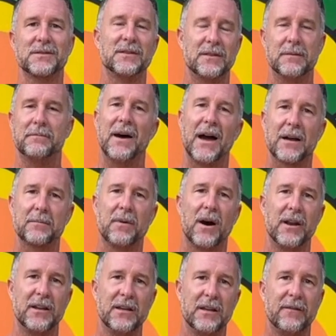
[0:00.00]
in the back
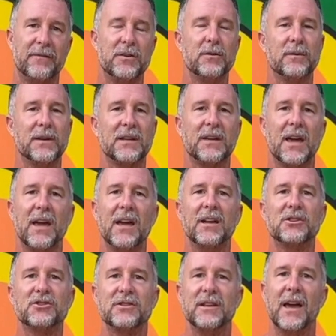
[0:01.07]
body, if you
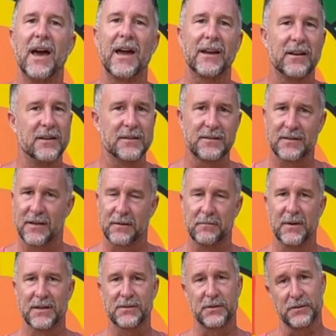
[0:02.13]
engage the agonistic
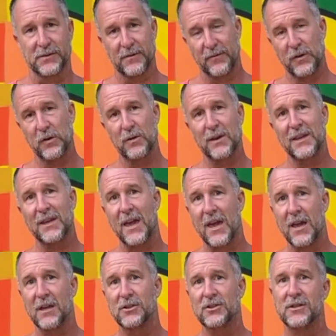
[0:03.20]
muscles, if you
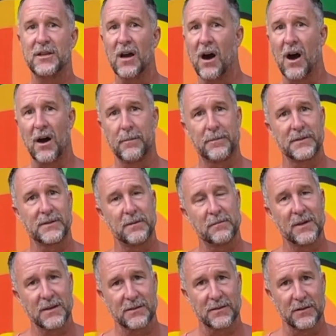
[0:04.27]
engage the opposite
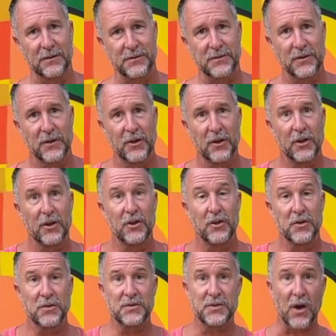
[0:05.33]
muscles.
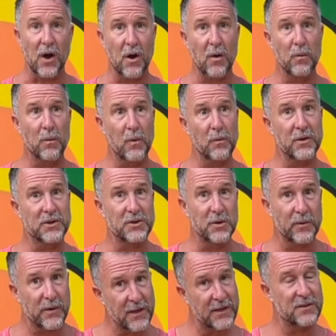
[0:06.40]
So when we're
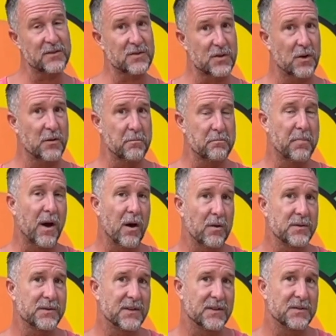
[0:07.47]
doing certain
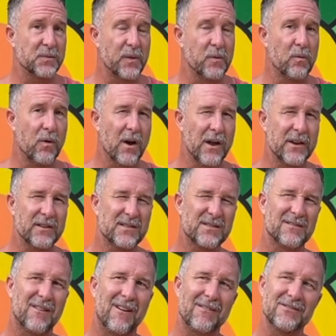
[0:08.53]
poses, we want to
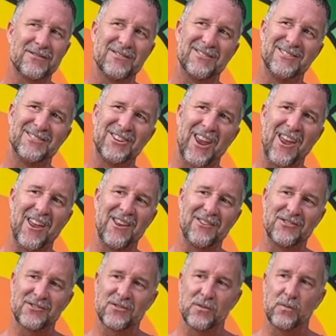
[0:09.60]
start to
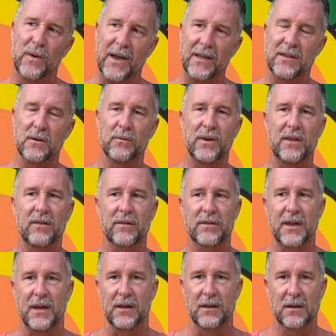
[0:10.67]
change the way that we
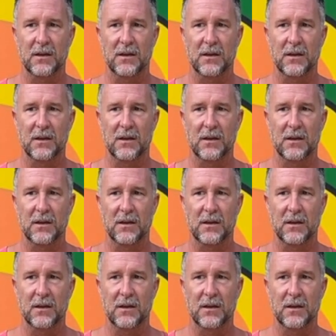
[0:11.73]
think